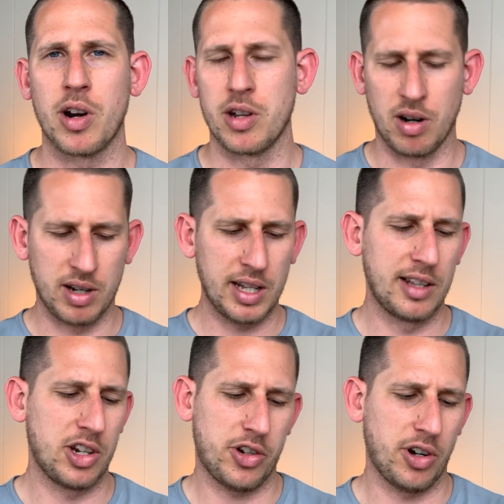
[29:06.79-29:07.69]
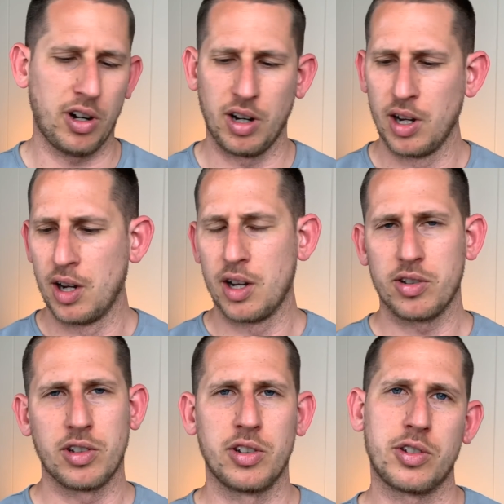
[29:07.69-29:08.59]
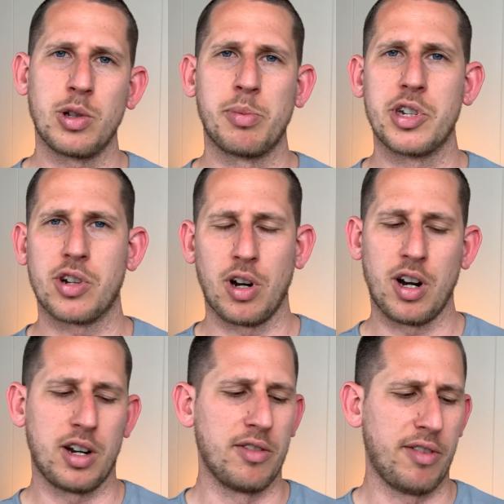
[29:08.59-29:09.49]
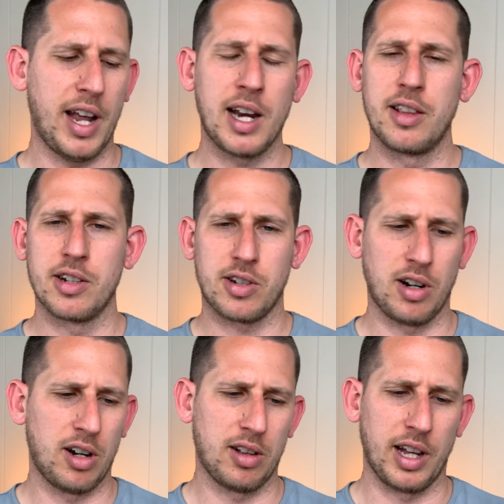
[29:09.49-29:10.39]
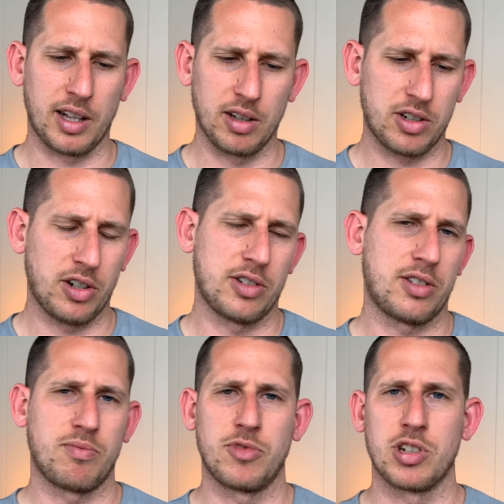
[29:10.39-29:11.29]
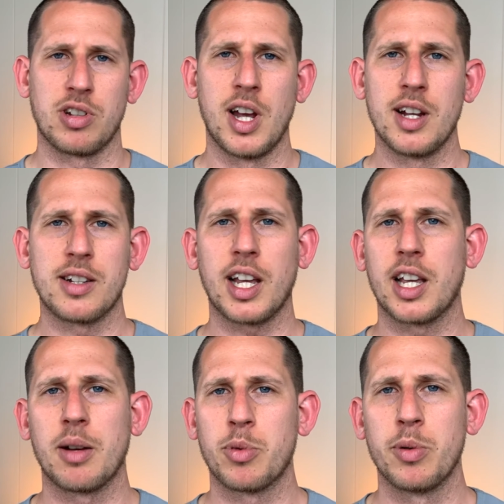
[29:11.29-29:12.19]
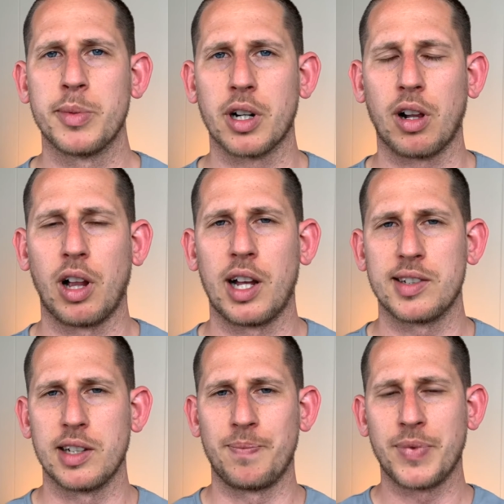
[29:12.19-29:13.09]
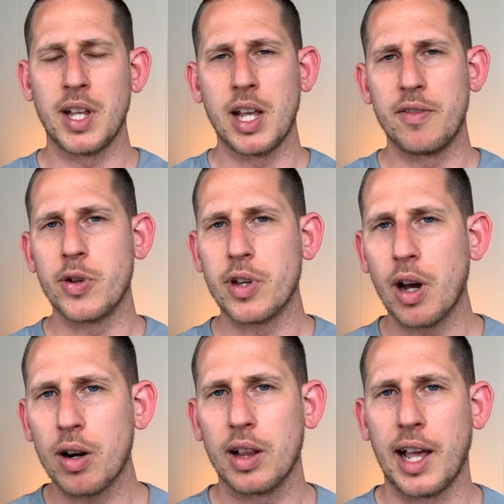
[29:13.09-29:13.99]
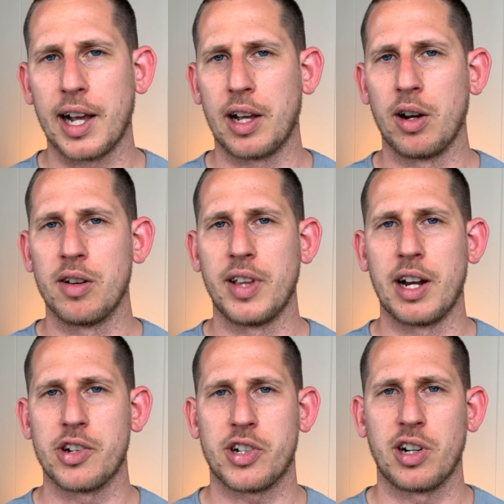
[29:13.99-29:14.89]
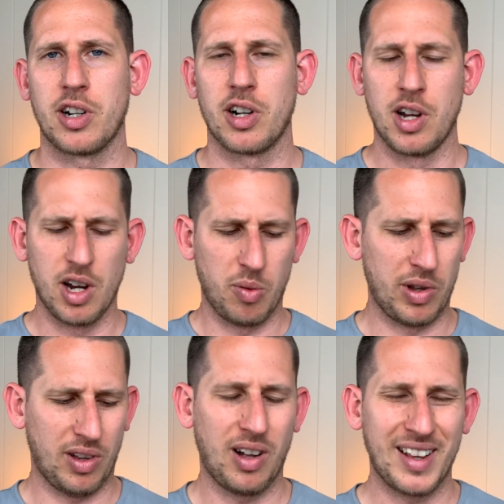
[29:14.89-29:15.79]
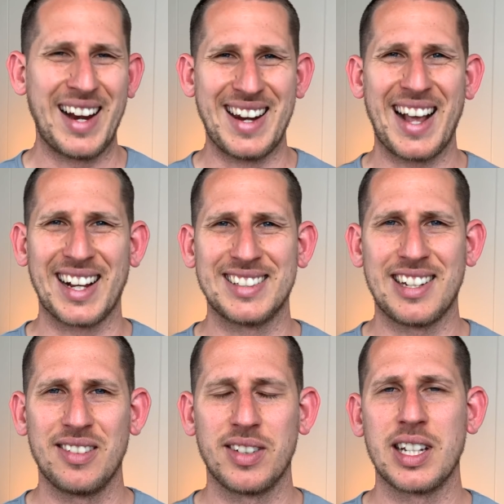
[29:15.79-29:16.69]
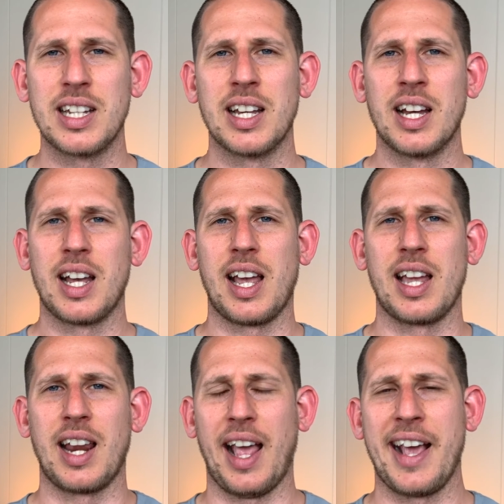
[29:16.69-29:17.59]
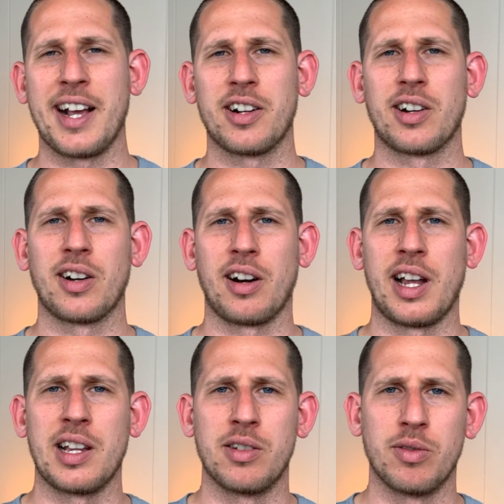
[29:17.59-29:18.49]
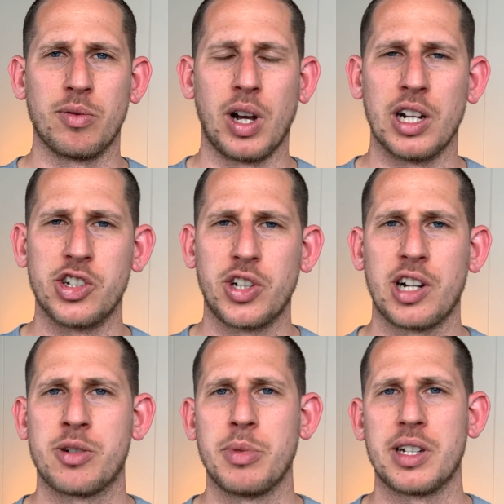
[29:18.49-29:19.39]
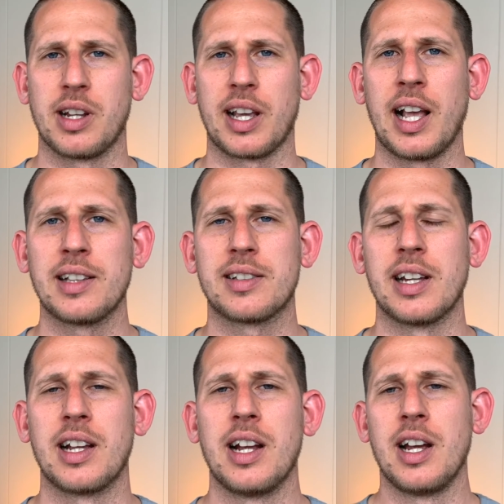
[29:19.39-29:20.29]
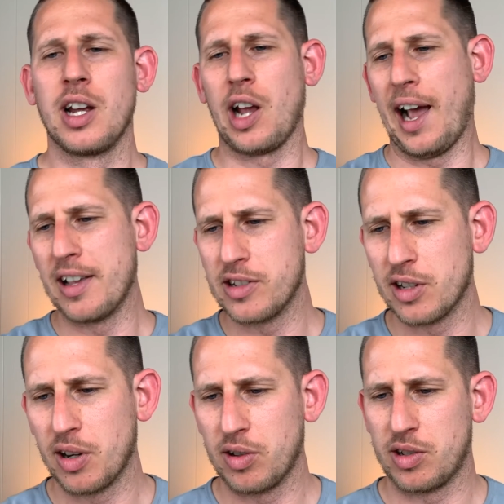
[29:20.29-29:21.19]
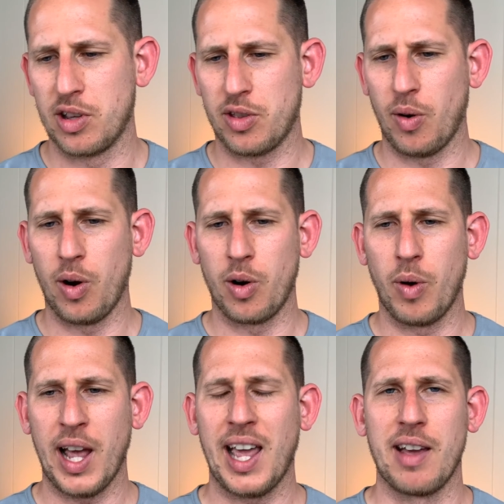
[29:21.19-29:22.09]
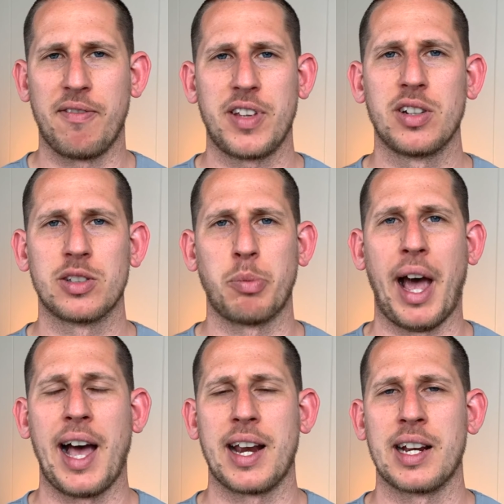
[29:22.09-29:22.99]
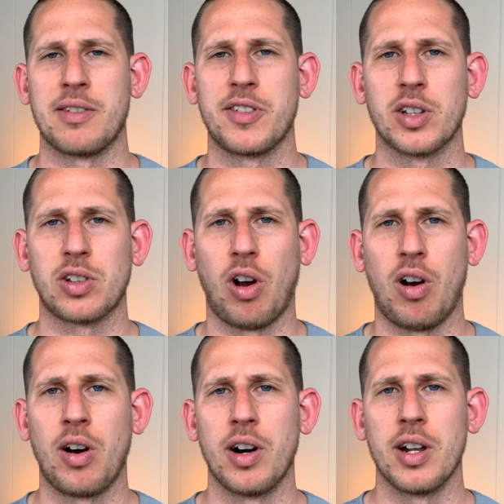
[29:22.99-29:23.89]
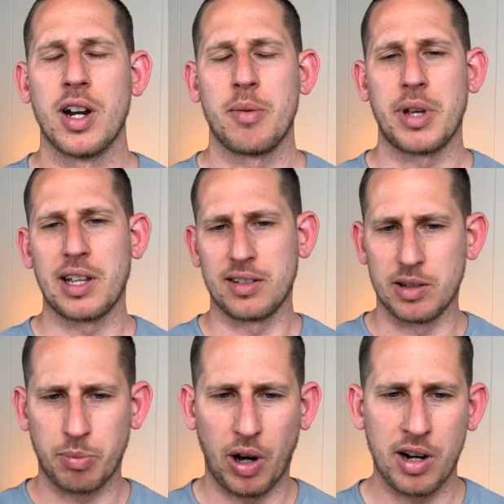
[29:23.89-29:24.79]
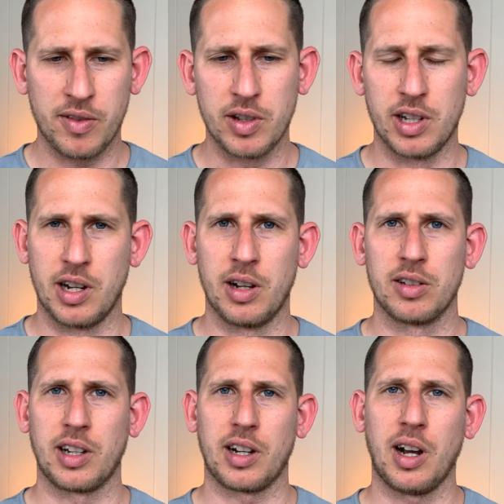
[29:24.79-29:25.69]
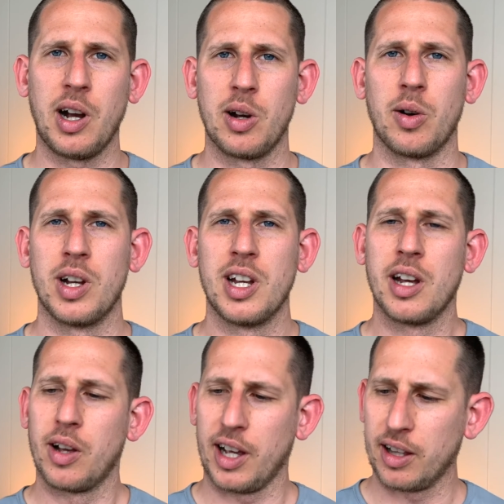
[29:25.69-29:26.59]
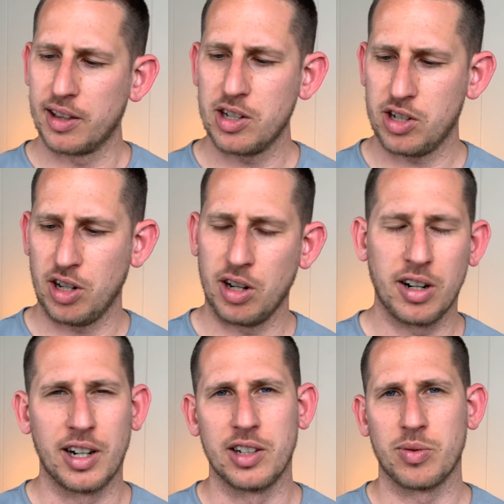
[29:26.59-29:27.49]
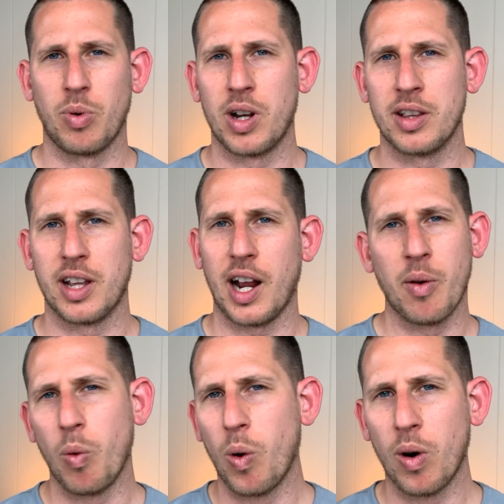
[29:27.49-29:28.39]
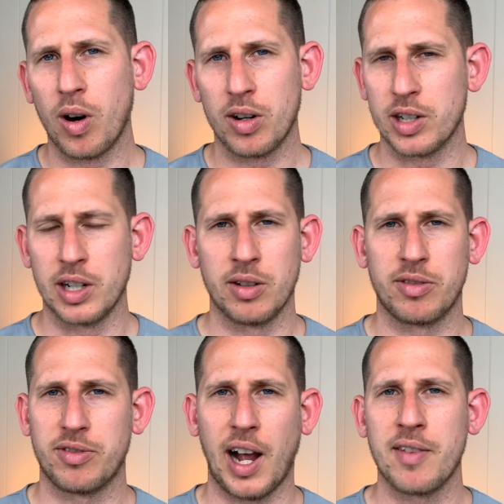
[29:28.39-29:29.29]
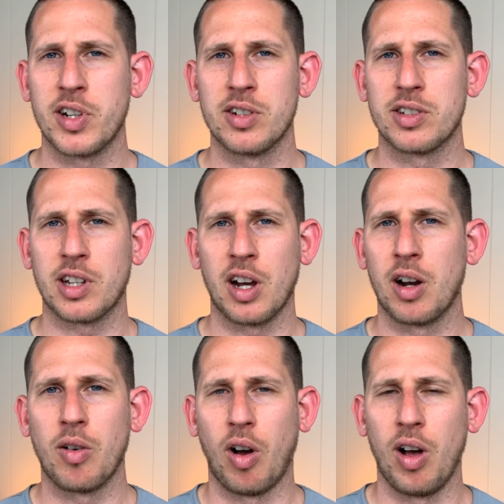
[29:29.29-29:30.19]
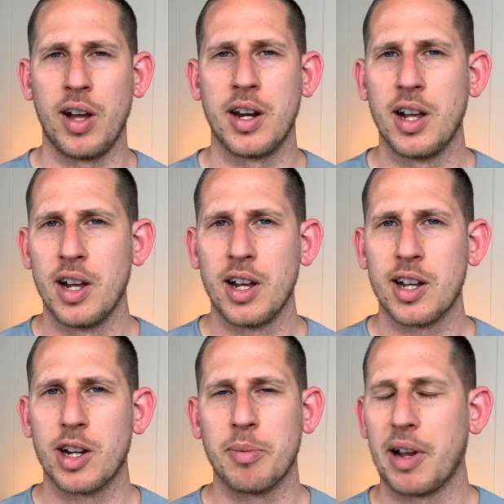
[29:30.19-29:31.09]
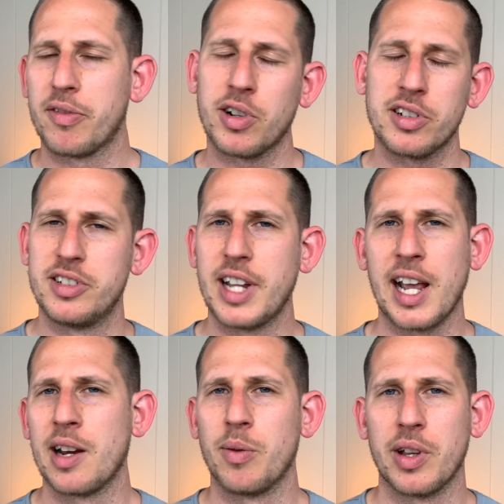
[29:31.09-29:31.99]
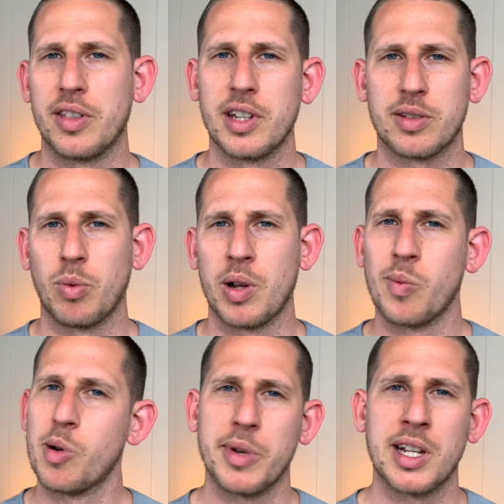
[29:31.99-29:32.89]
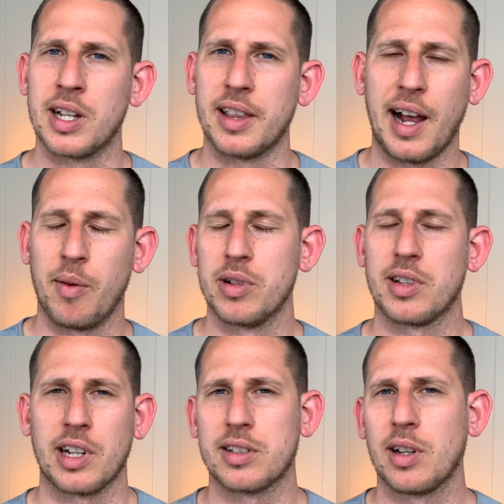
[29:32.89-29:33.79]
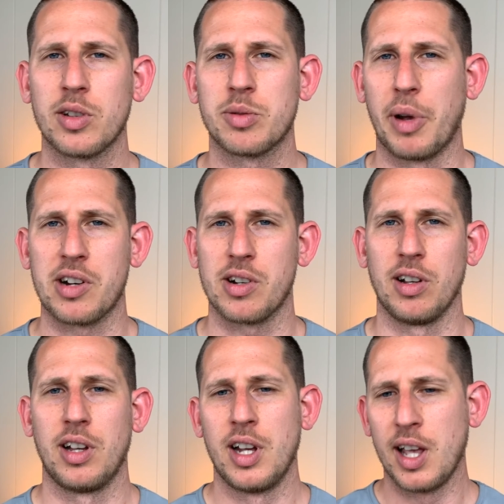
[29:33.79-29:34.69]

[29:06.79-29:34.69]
You don't need this shirt. It's a stupid shirt. You've hated this shirt. Like, this shirt's just taking up room in your closet. If you go to let go of that shirt with all that negativity and anger and judgment against it, as you go to throw it away, it feels bad and it feels hard, because there's part of you that knows like, oh, like this shirt is one that I wore, 5 years ago on my first date with this one woman, and that was like so special.